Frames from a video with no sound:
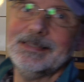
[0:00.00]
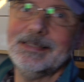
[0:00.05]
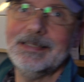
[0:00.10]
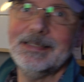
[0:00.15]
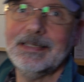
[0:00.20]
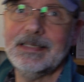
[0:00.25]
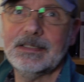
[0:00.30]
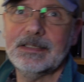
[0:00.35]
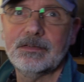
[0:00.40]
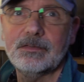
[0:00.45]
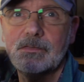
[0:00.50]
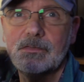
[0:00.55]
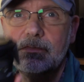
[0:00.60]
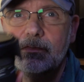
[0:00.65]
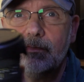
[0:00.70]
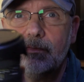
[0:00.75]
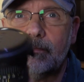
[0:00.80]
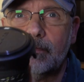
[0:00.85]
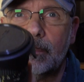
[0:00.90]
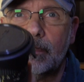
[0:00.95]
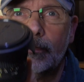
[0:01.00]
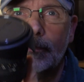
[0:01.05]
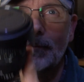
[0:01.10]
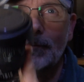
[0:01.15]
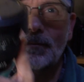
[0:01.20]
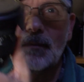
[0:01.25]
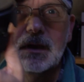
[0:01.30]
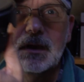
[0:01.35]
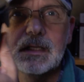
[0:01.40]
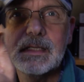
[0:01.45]
lens. So
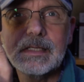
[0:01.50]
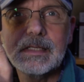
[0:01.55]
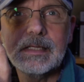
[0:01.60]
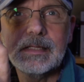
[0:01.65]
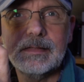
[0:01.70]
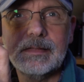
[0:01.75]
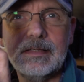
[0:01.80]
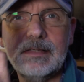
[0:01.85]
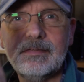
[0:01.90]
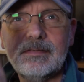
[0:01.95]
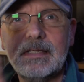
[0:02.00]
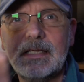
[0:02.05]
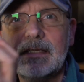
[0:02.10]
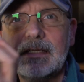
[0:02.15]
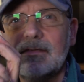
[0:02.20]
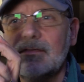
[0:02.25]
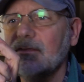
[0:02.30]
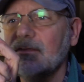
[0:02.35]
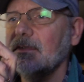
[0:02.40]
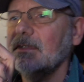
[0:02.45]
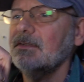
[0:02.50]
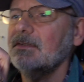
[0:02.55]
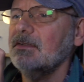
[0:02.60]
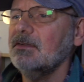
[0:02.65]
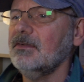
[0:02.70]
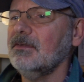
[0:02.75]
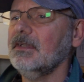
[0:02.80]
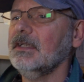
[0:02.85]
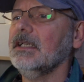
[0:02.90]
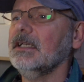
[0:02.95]
this lens, this
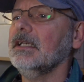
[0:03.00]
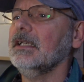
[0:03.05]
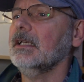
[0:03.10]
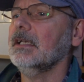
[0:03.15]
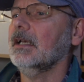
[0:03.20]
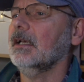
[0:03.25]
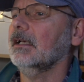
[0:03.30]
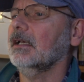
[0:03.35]
is the